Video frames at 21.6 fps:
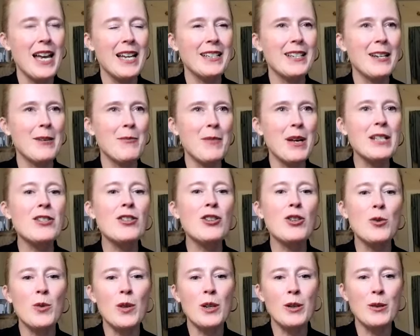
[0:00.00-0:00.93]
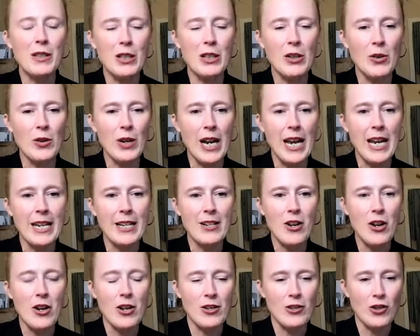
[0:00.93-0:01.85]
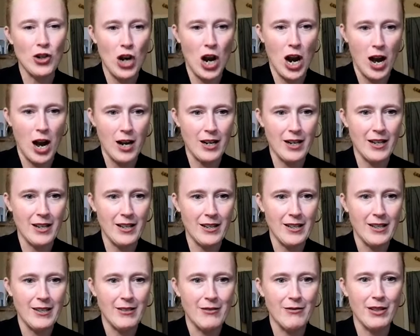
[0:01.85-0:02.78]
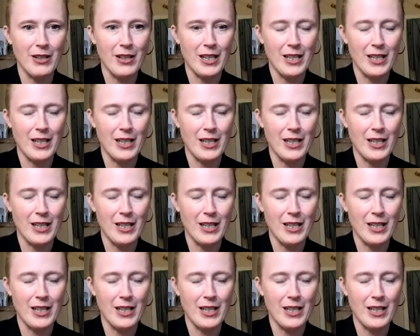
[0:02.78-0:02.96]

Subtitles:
And so you work with Laurie Shock for